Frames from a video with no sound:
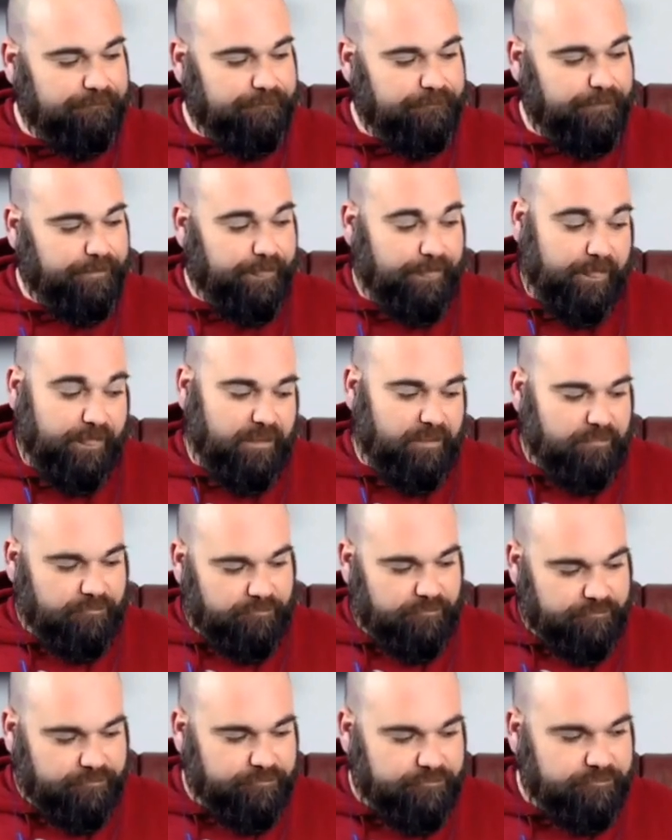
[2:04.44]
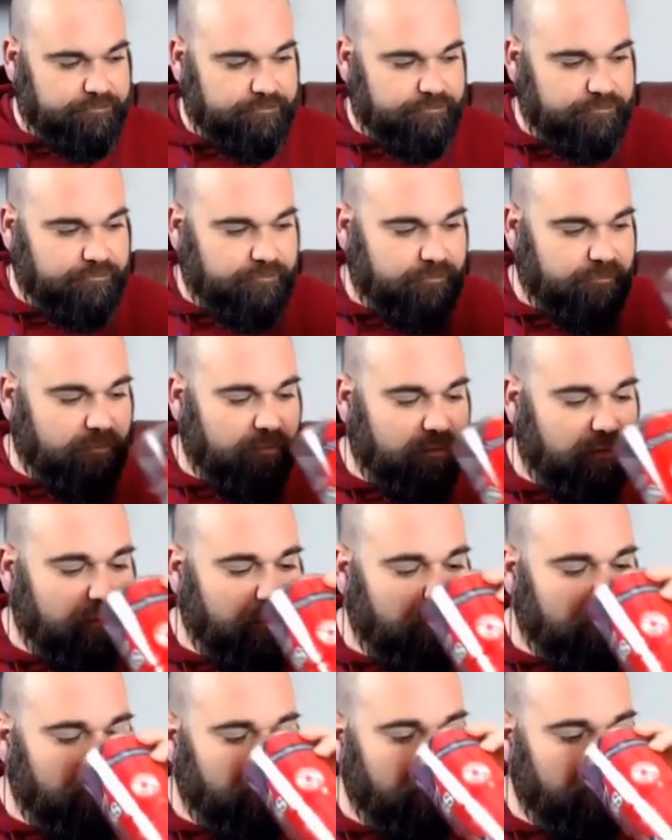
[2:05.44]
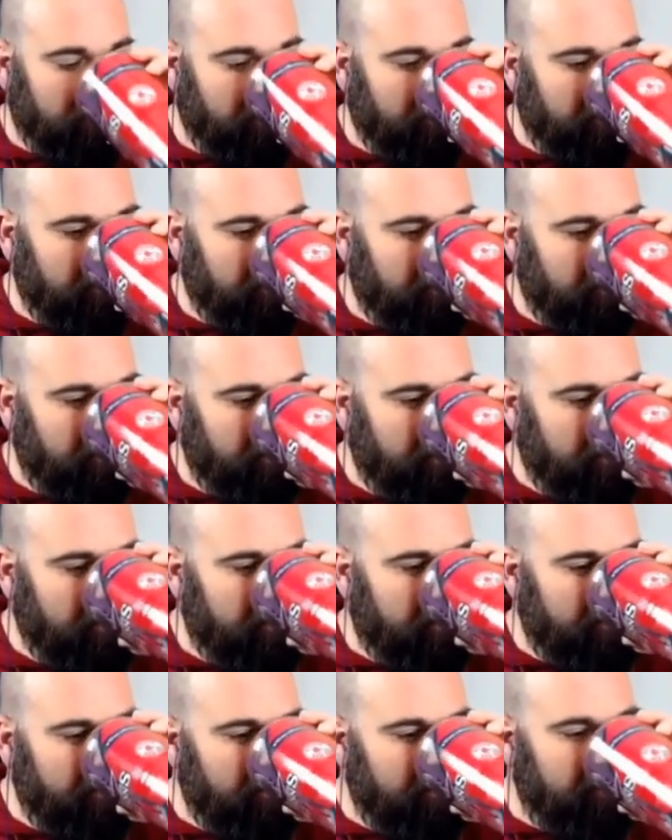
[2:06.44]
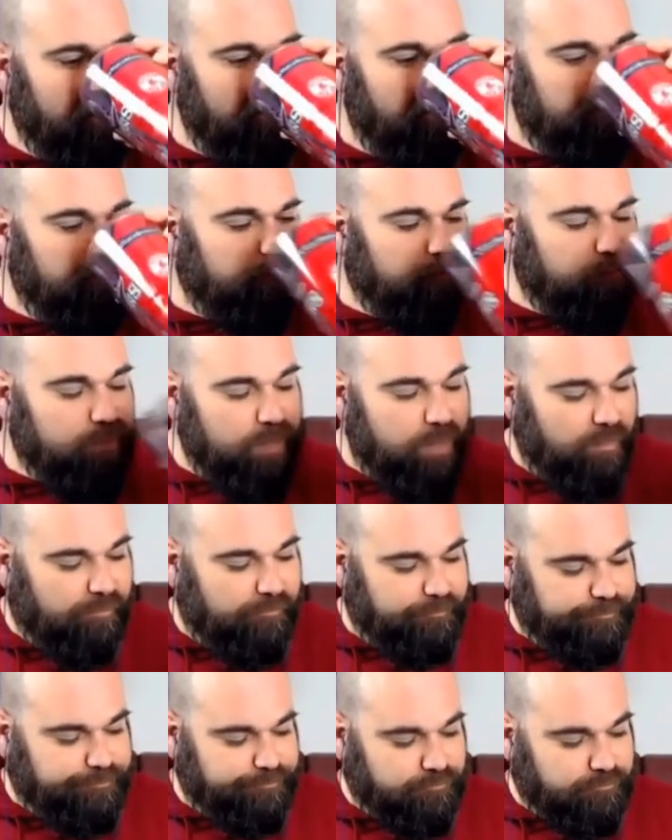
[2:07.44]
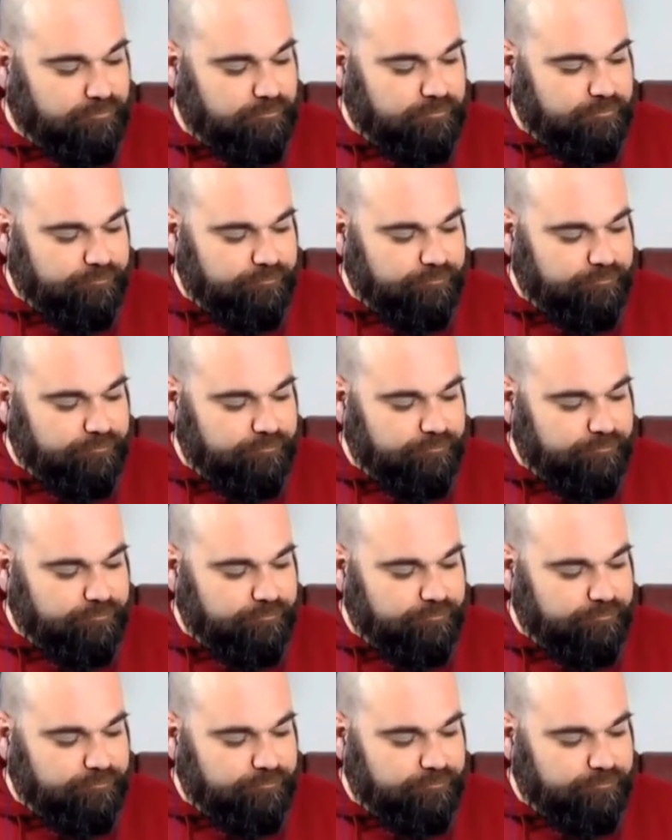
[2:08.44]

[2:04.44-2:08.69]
No words are spoken by the person on screen.